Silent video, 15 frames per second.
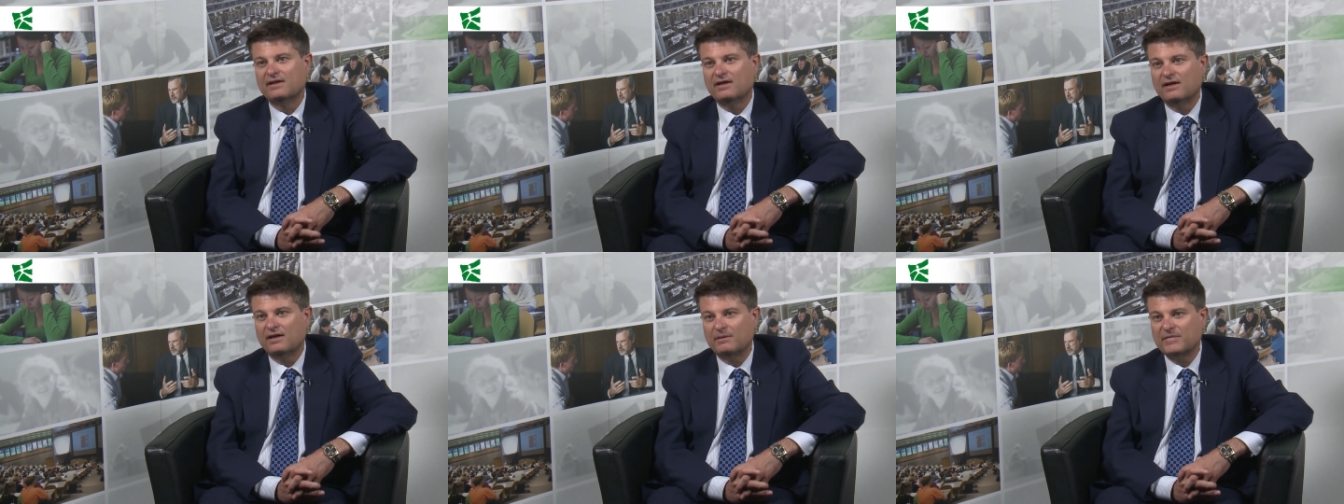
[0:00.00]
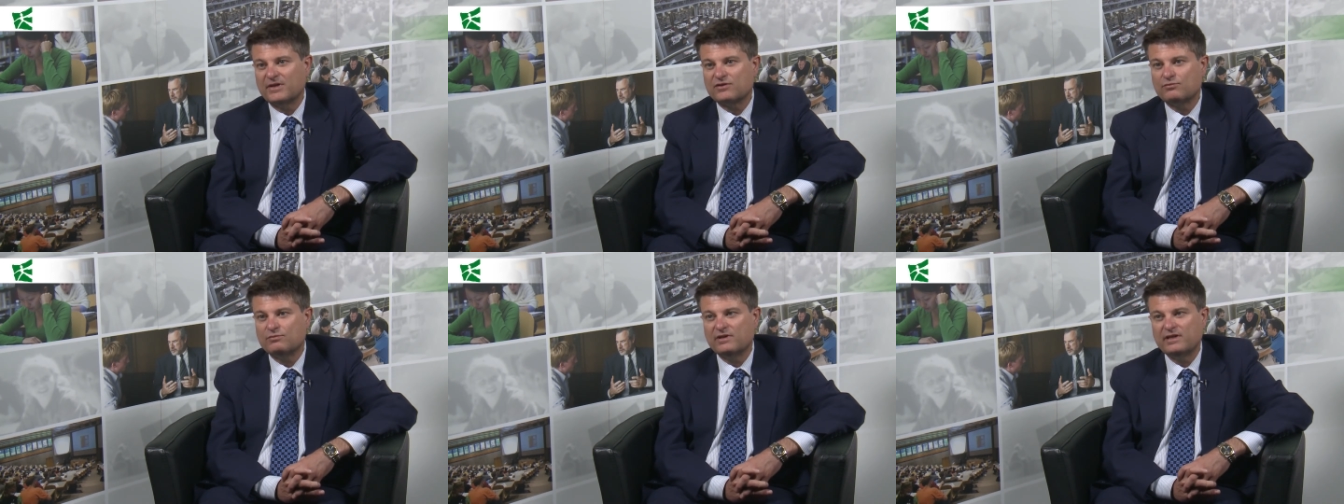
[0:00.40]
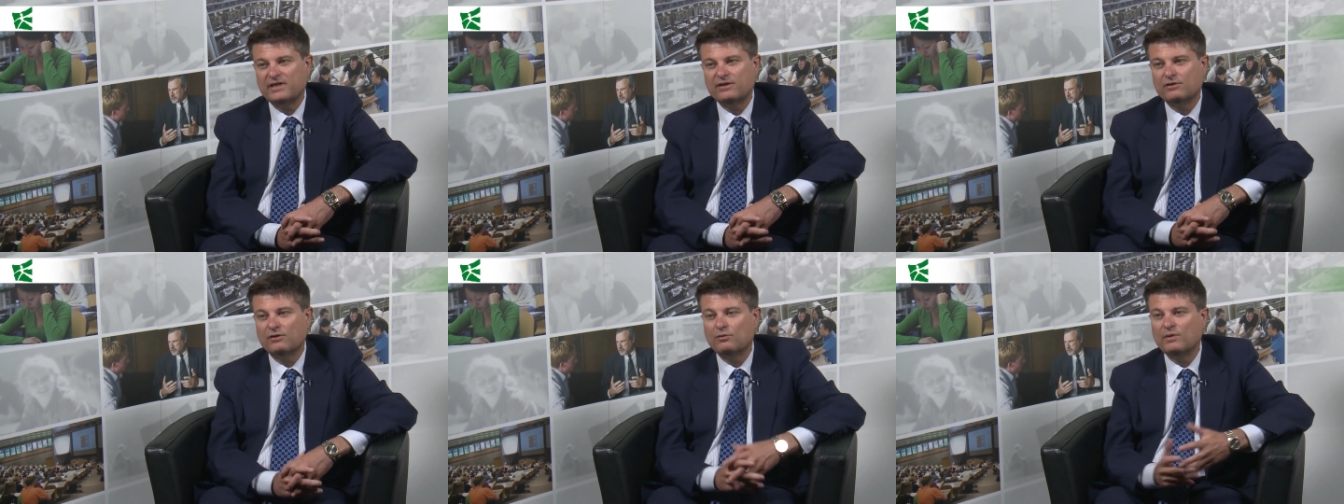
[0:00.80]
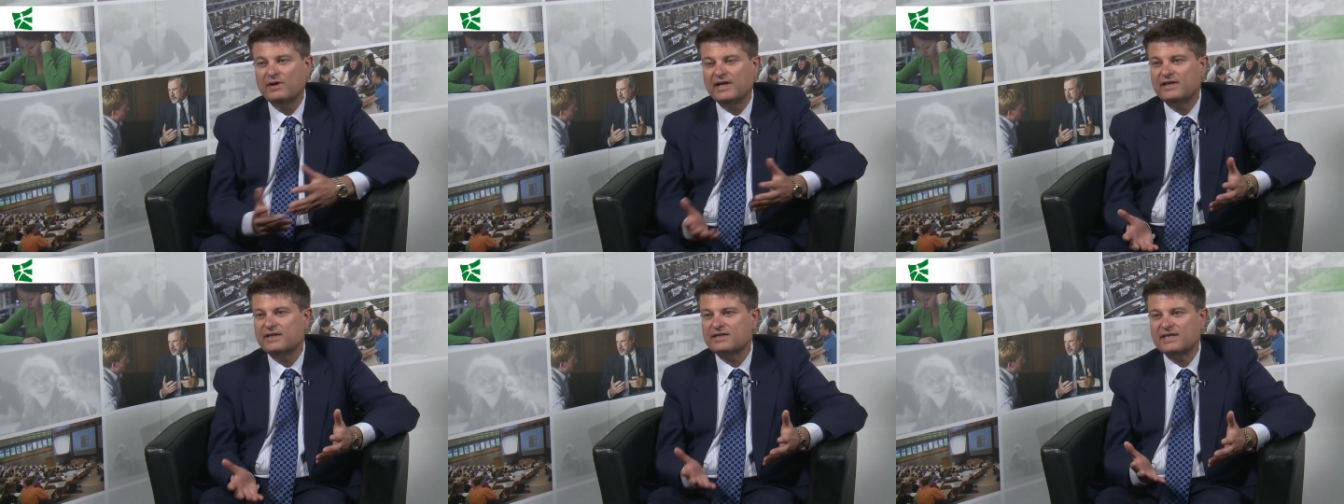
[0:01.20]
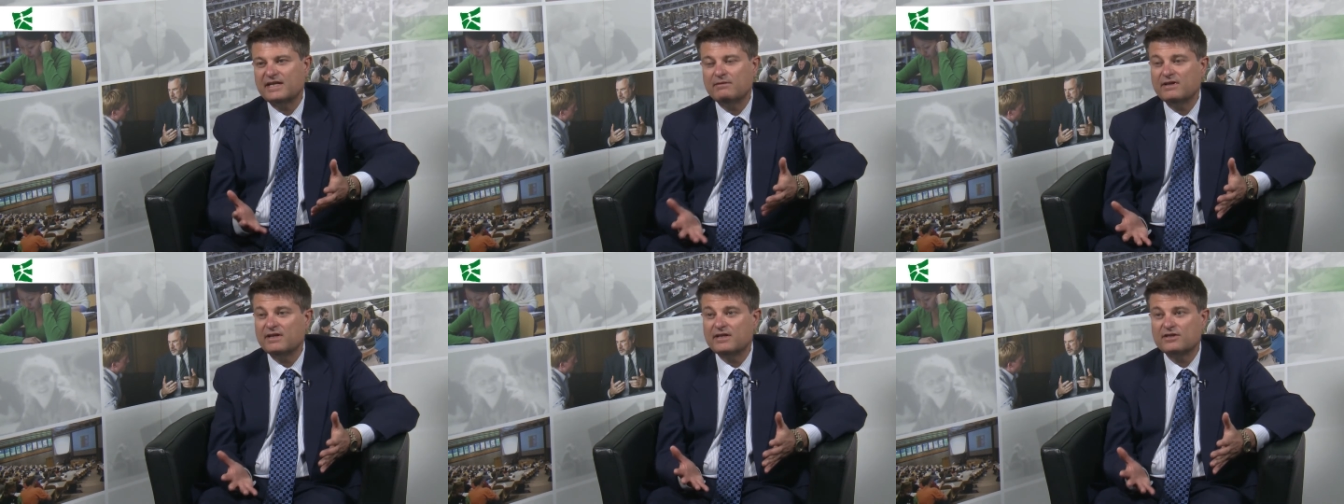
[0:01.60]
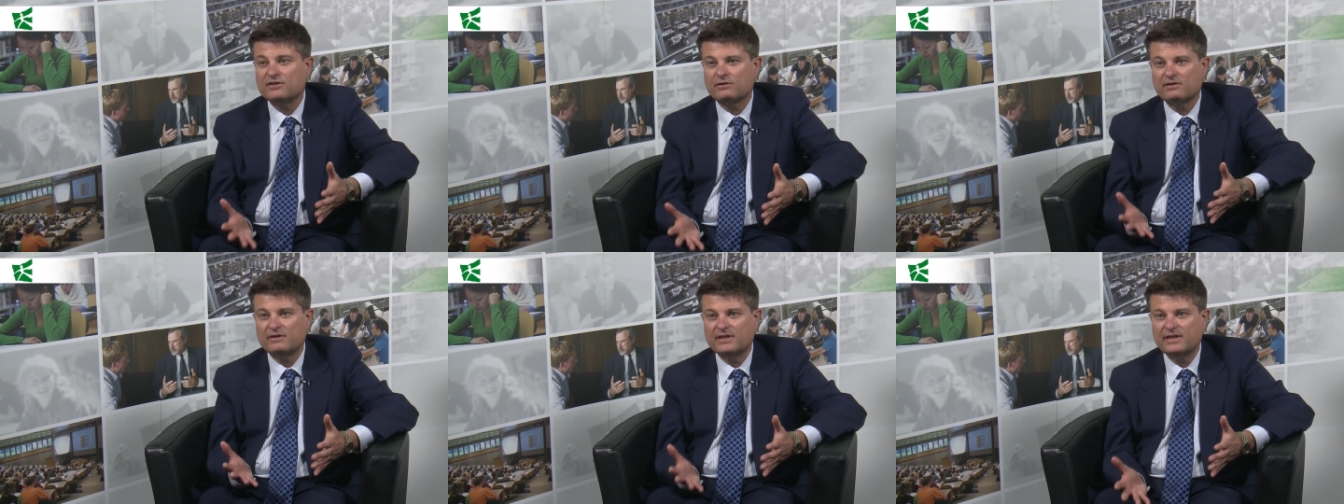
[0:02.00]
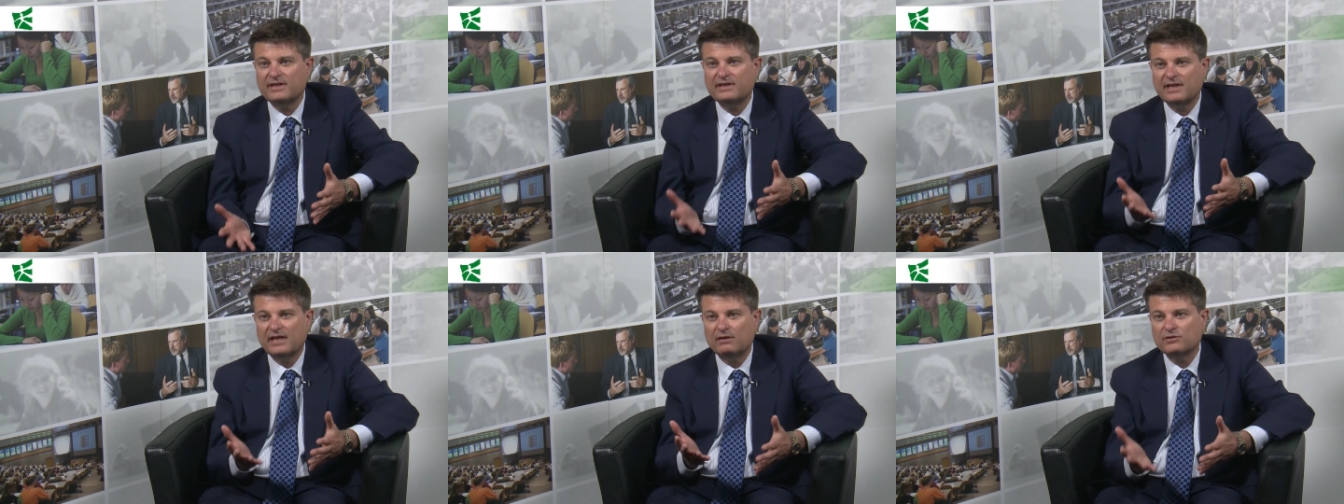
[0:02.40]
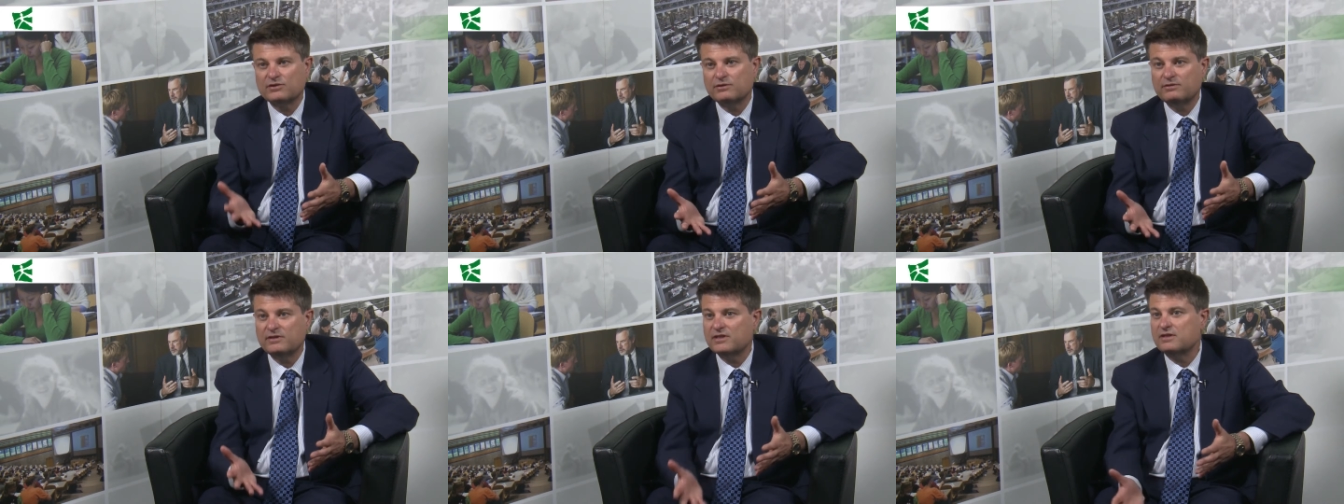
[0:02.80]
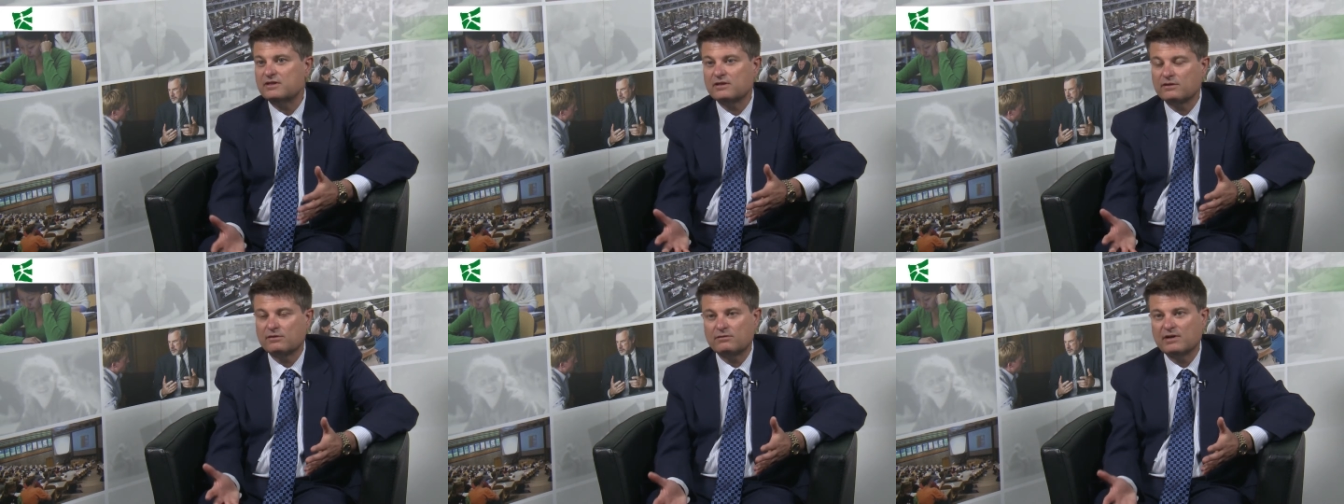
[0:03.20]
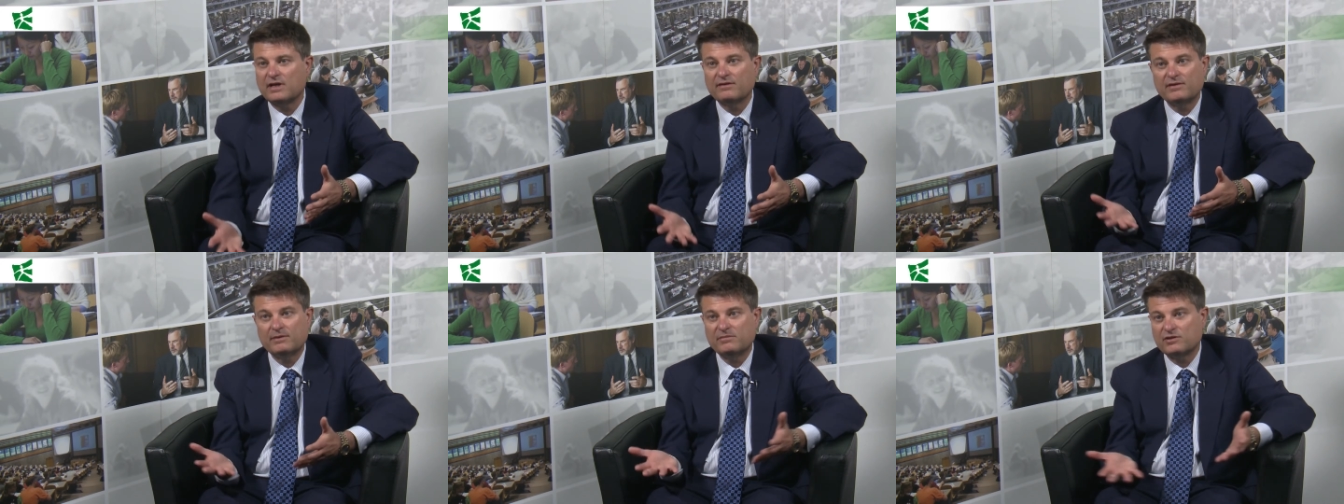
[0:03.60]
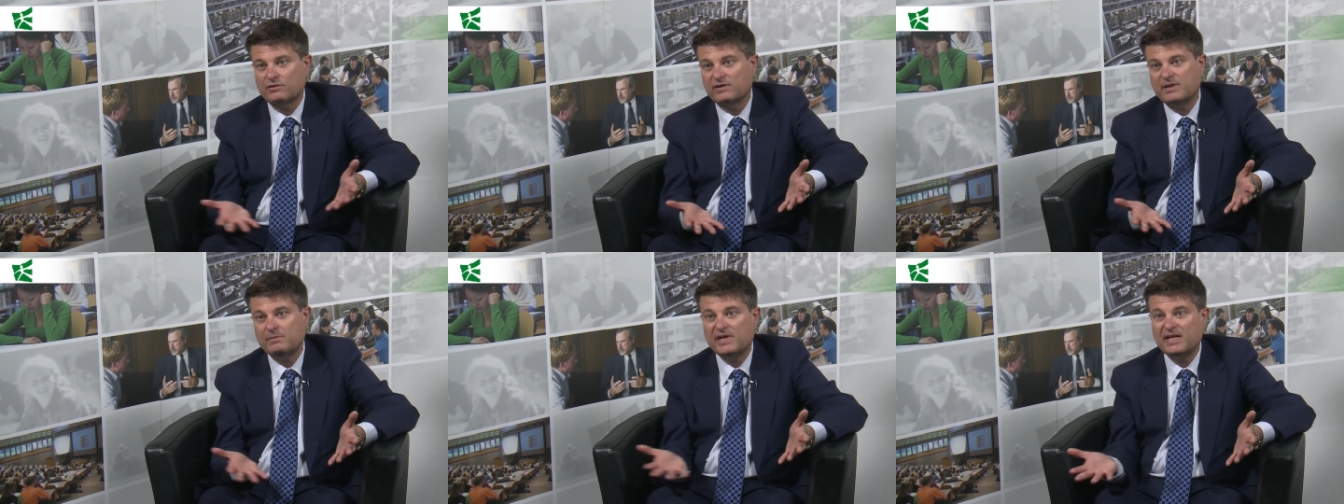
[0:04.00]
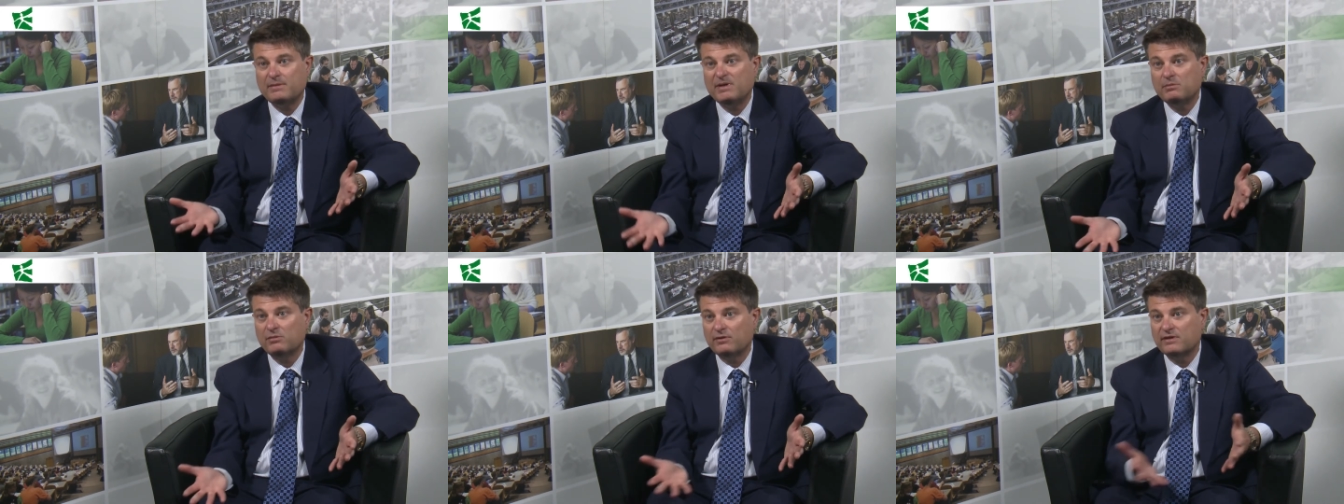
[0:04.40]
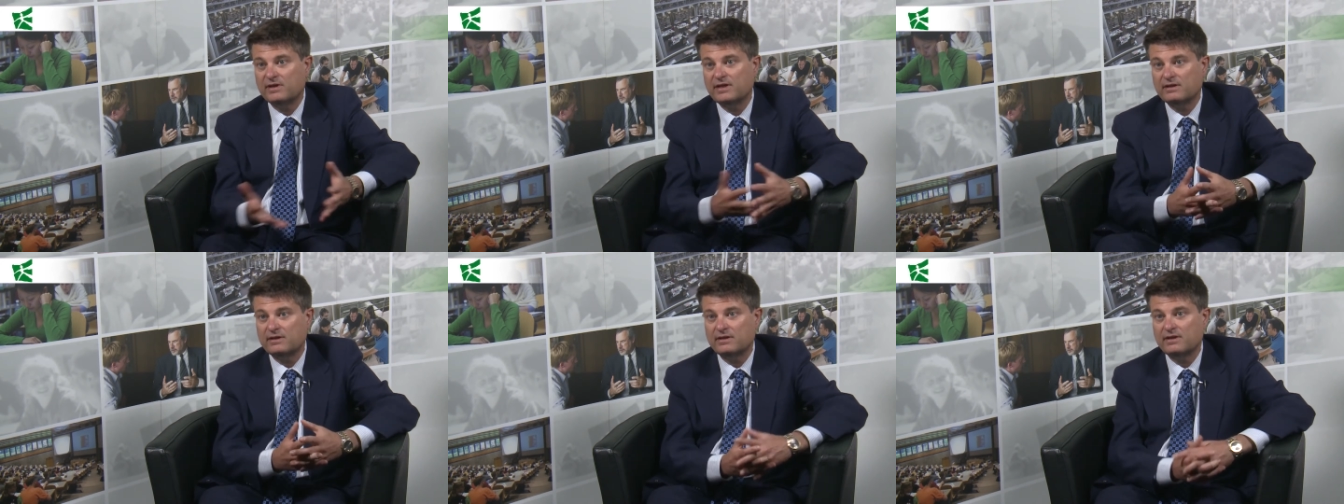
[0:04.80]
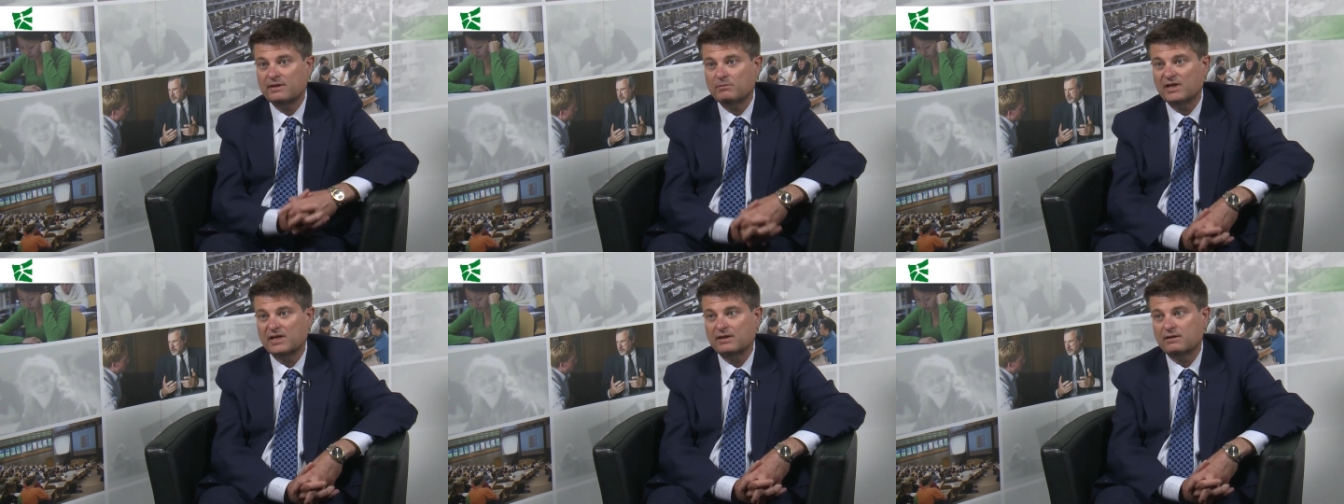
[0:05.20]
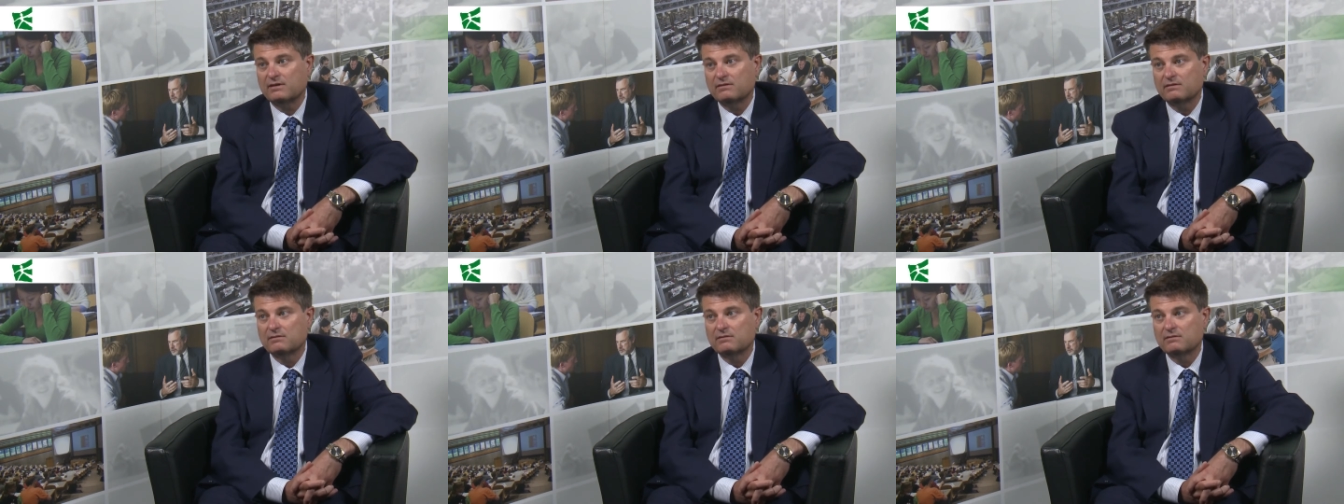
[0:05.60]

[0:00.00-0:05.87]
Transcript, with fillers: Um, there's really no way to say with any certainty how soon this is going to arrive, and certainly many people think that it might